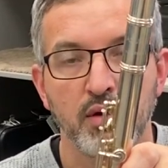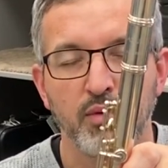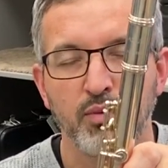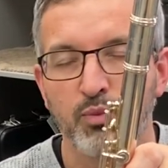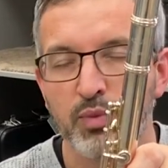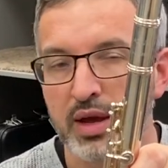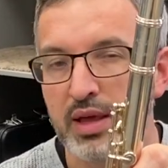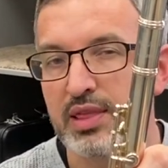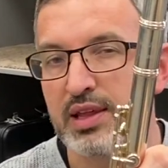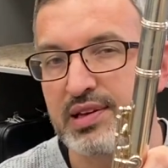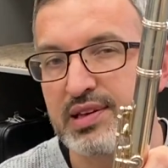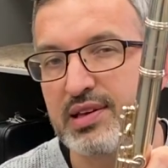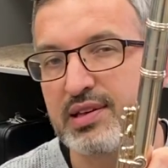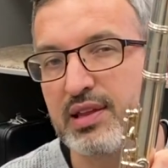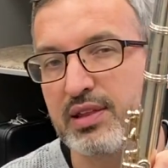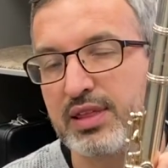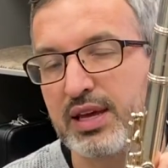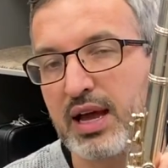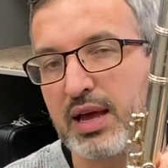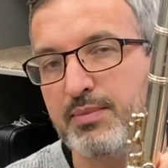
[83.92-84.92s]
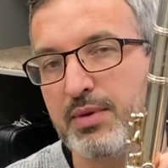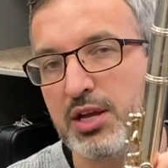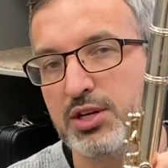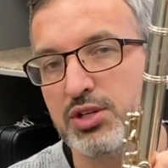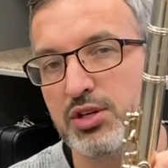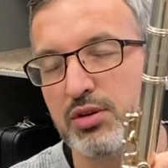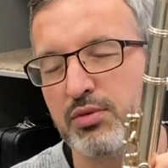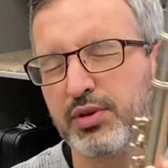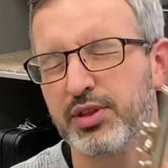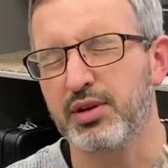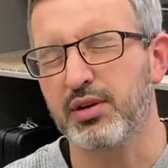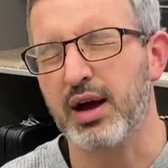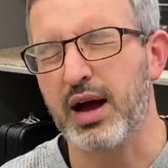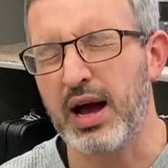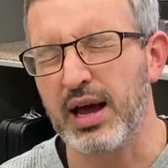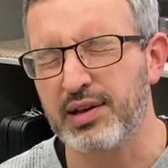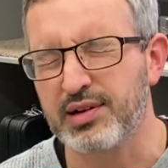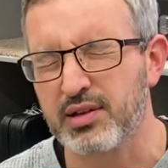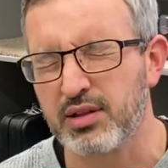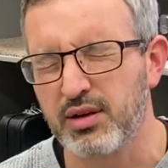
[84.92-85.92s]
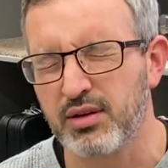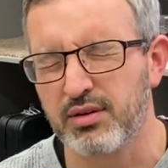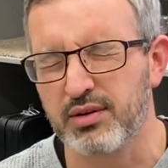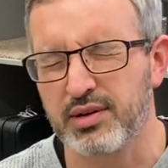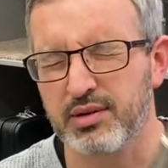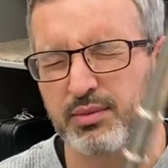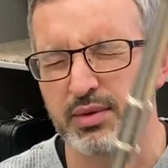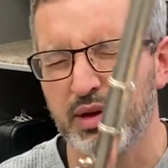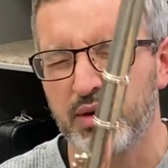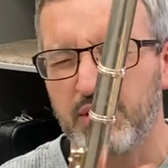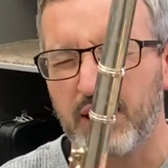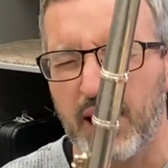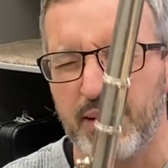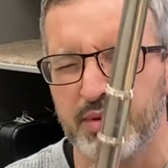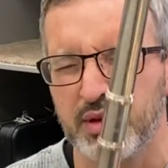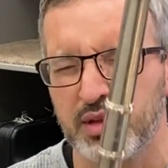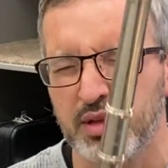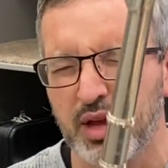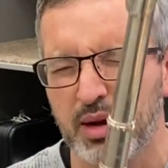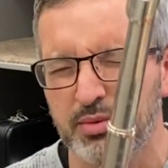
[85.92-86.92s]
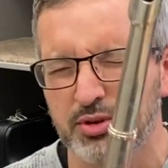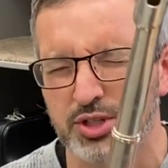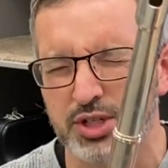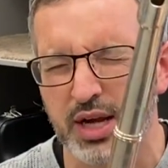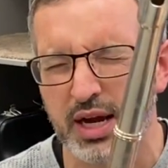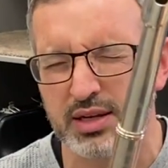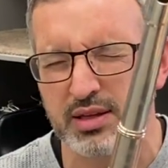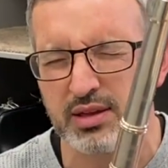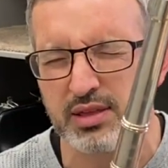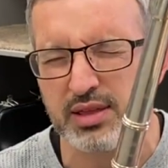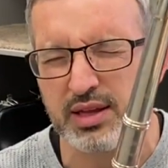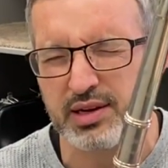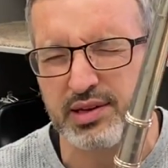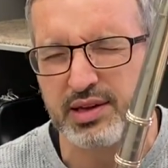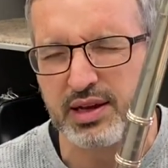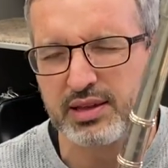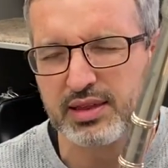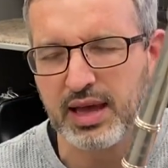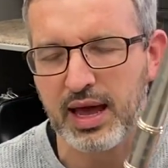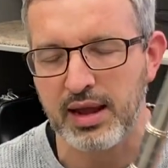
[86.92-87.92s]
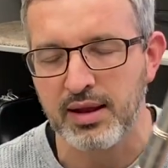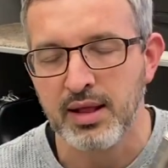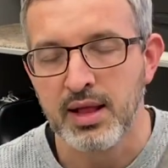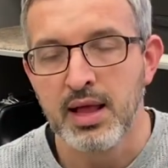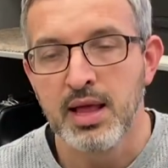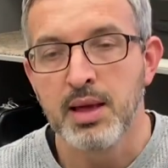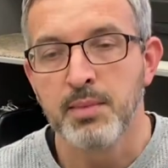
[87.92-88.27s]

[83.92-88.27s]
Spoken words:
This is the thing I made you do with your eyes closed, and we grabbed it and double checked and things like that.